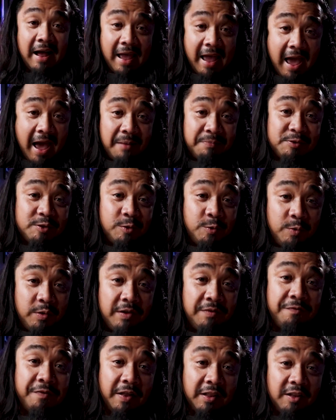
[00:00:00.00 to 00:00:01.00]
I
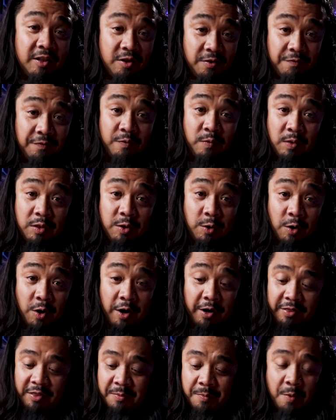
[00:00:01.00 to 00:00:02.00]
absolutely fell in love with your
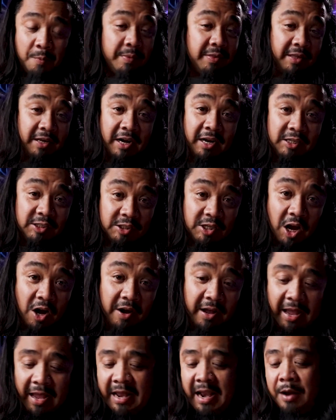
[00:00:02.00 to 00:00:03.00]
art the moment that I saw
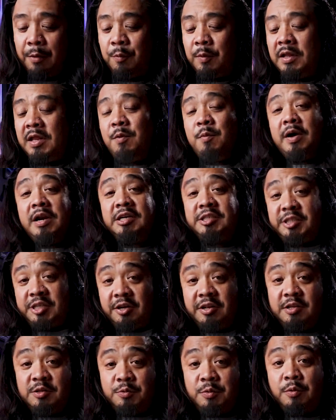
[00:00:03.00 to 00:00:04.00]
it, and I really want to
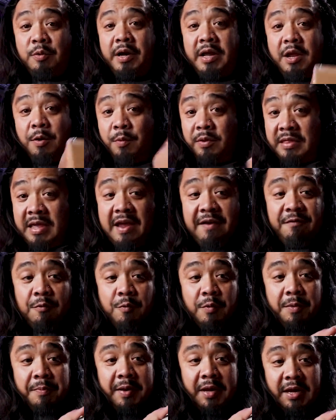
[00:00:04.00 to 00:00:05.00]
share this one right here with
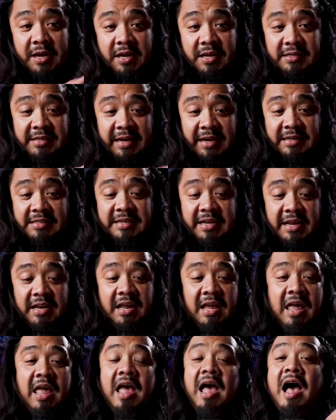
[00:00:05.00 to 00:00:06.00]
everyone because, like I said,